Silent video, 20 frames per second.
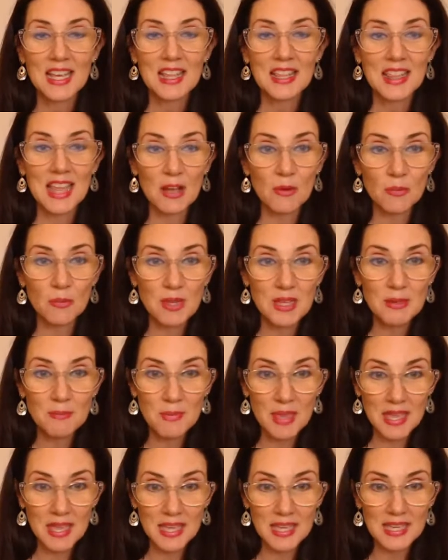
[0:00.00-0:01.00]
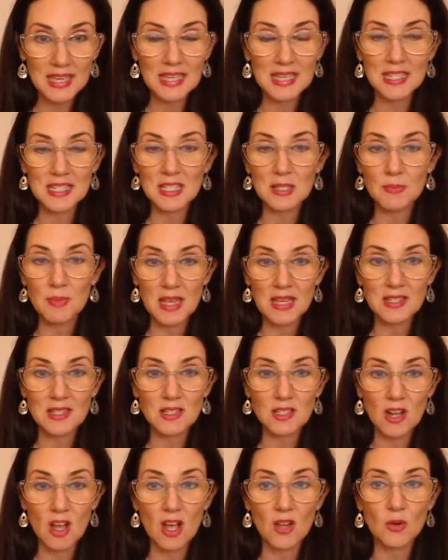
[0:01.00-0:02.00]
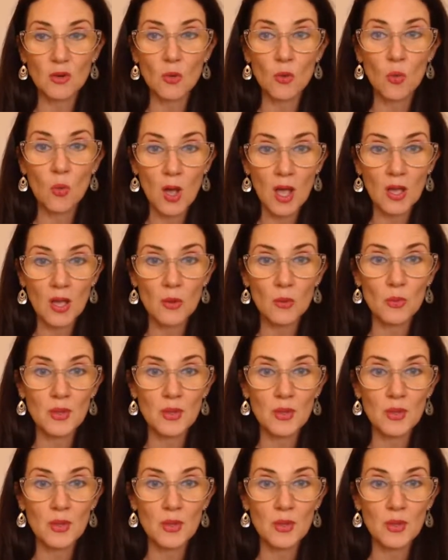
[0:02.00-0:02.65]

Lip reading: that we make is based on what